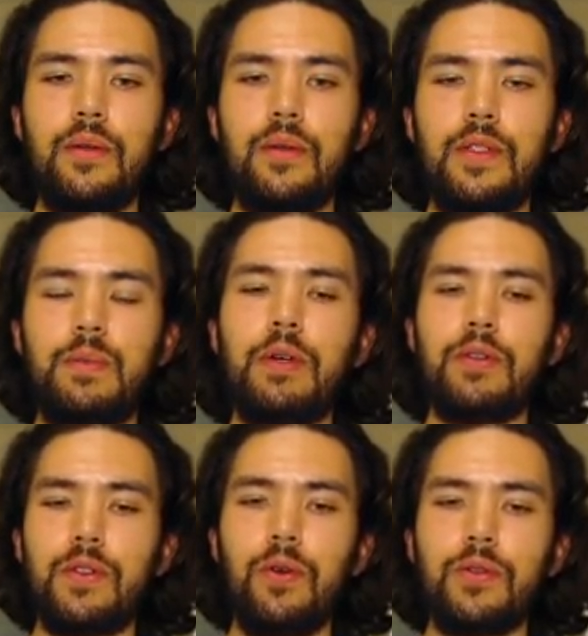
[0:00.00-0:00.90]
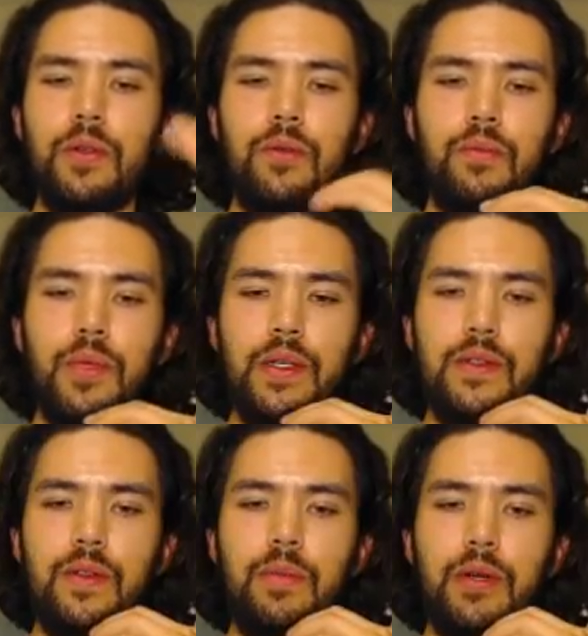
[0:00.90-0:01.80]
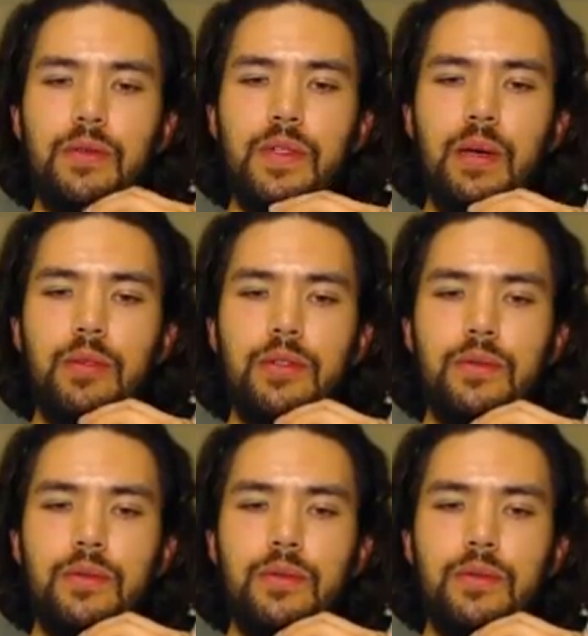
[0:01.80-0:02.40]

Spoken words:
Spear Soldier because of the pierce damage.